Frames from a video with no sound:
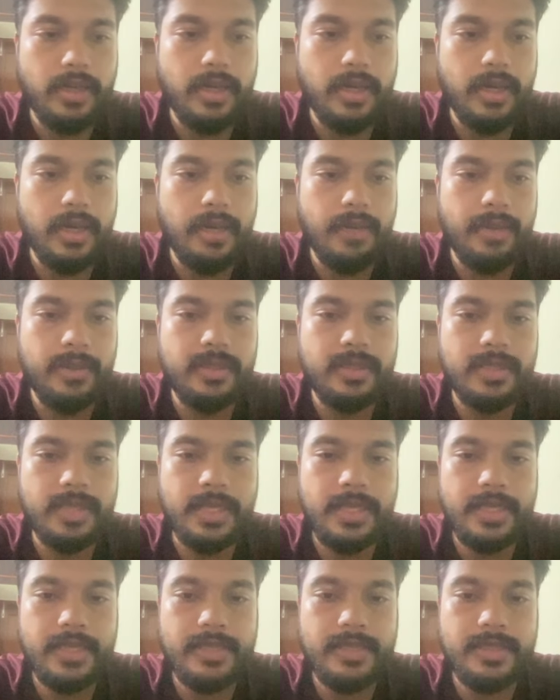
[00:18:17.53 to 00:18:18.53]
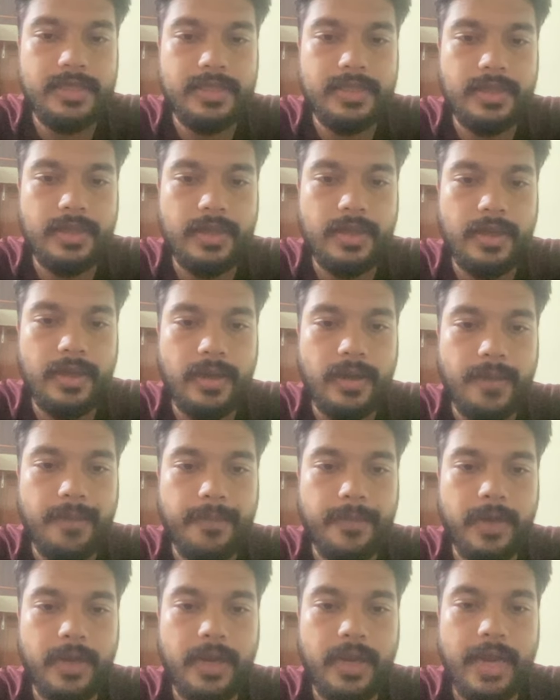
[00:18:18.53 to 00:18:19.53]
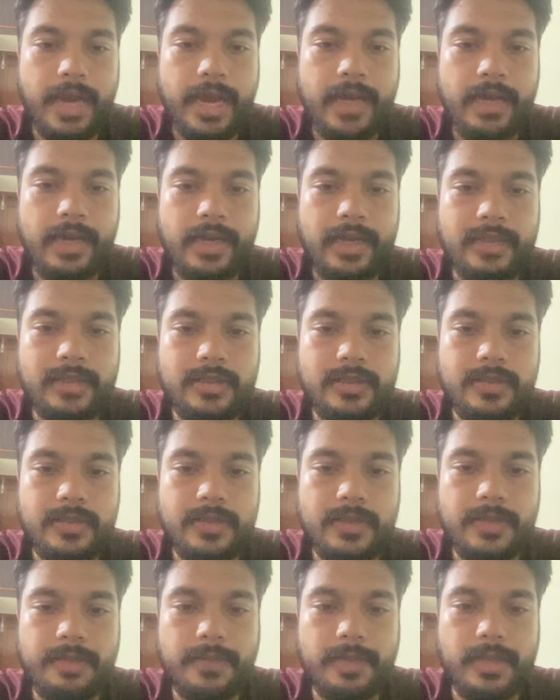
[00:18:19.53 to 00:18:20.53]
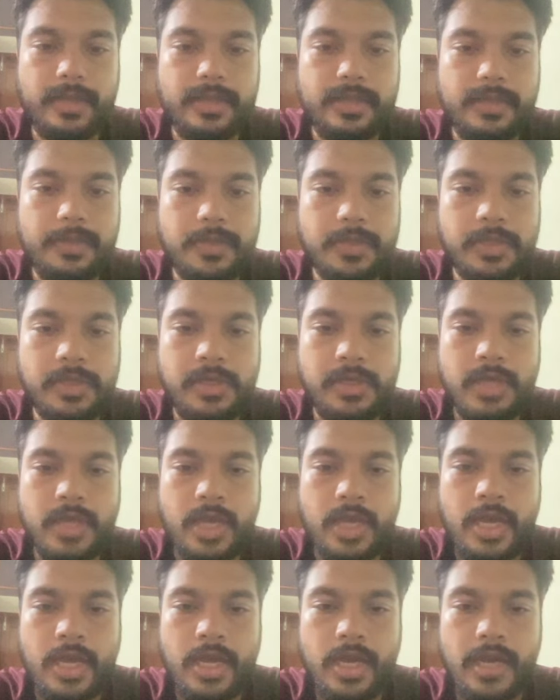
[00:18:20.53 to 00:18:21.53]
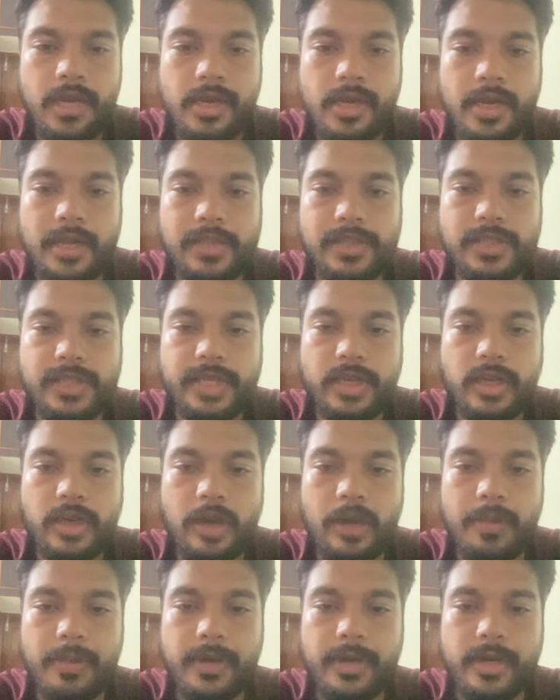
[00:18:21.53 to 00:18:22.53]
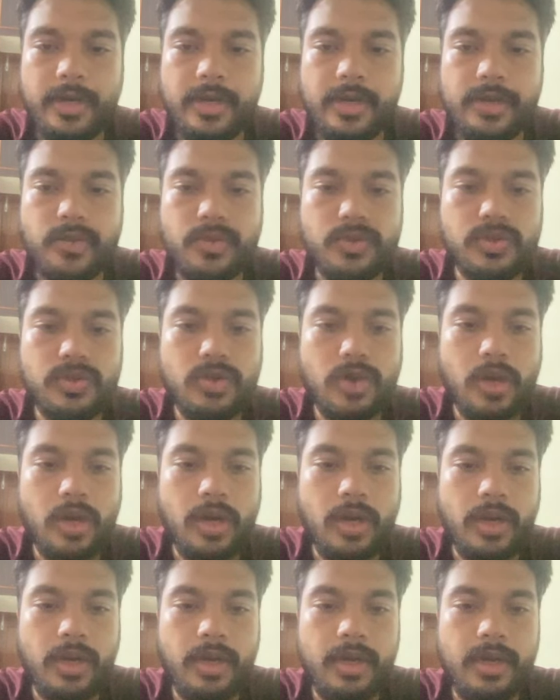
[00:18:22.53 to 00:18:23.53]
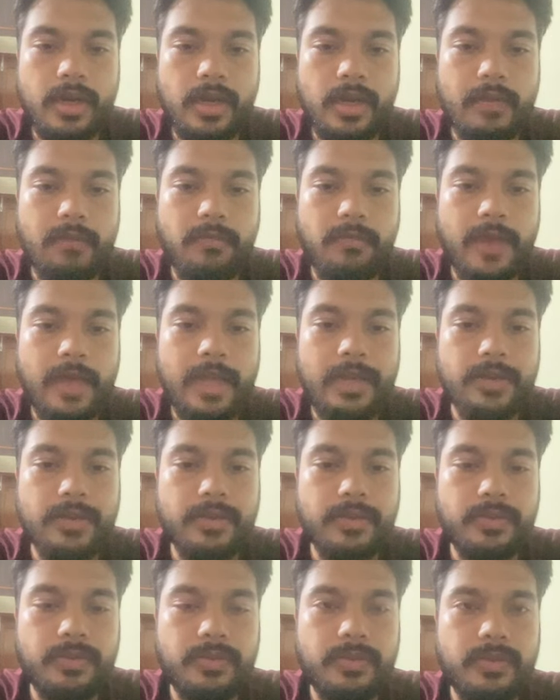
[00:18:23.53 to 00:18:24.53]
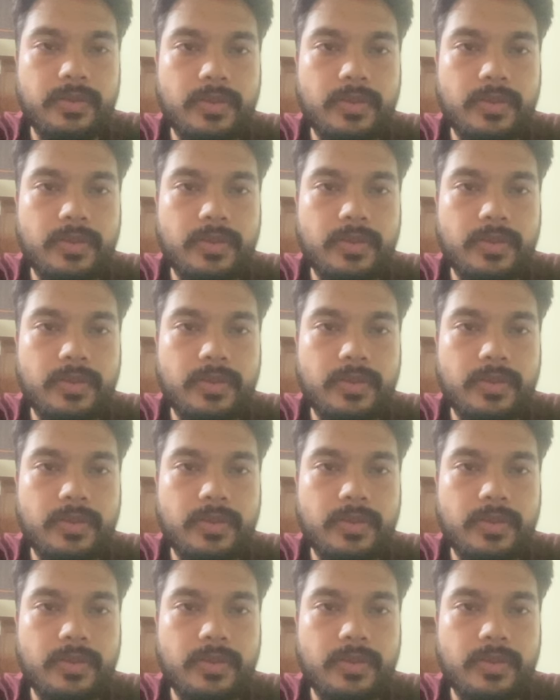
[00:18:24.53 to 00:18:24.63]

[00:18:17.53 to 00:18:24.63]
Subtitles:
It says unhandled exception, null check operator used on a null value,